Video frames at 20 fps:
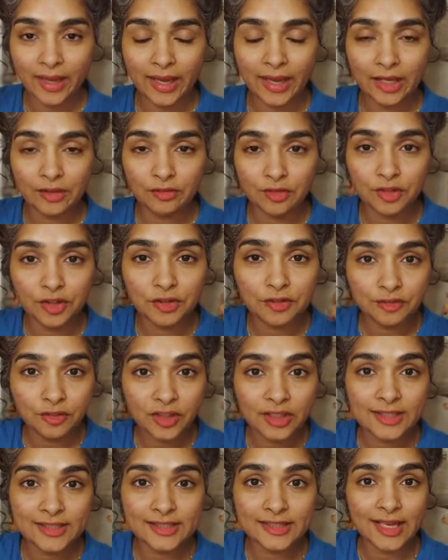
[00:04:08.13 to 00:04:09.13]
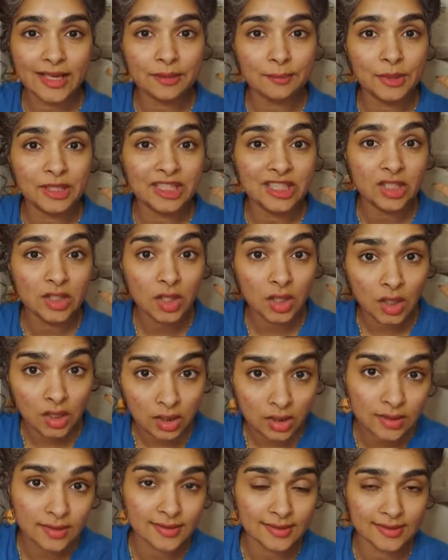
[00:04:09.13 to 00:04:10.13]
and for the first time in
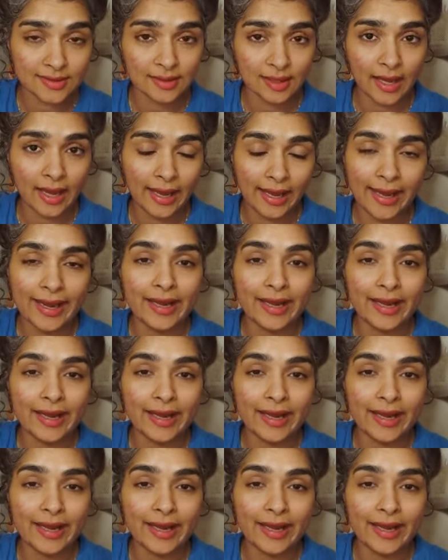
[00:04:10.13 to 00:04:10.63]
years I